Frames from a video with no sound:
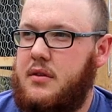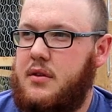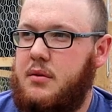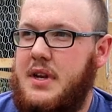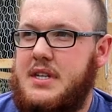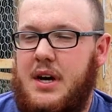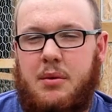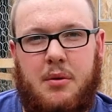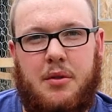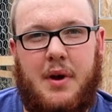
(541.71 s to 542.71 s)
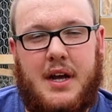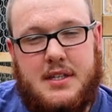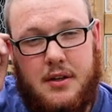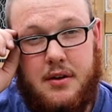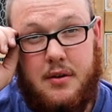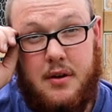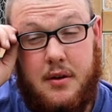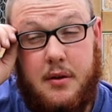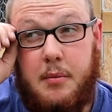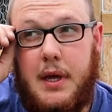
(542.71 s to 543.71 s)
the reason I went with Rex in the
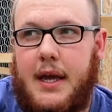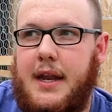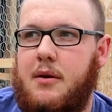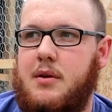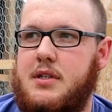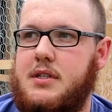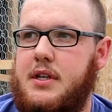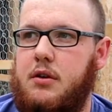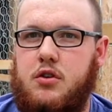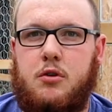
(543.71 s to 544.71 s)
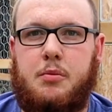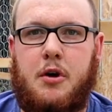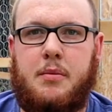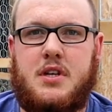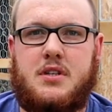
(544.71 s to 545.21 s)
beginning was they're dual purpose.